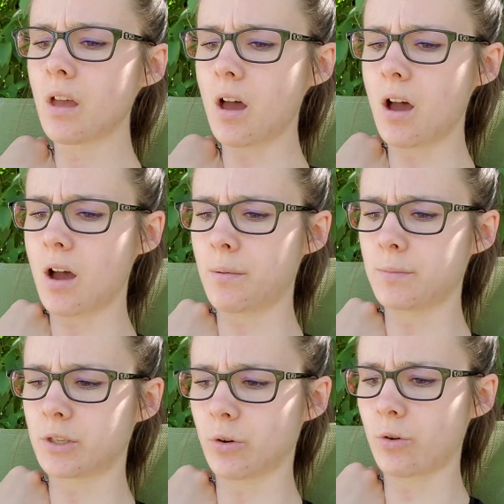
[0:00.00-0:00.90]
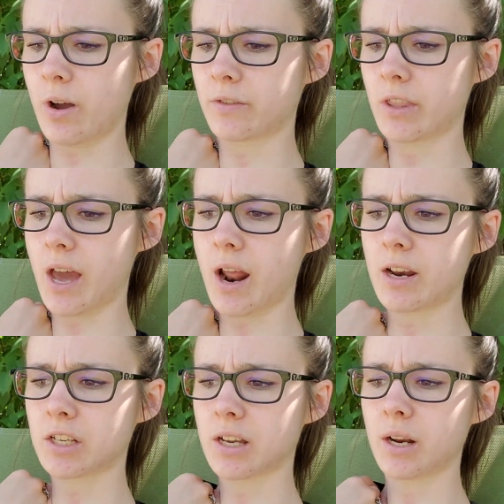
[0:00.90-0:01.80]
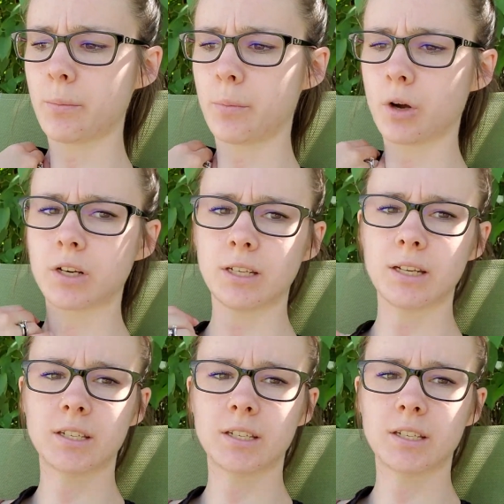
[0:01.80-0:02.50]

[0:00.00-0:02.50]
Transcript: Um, so after that, I just kind of booked it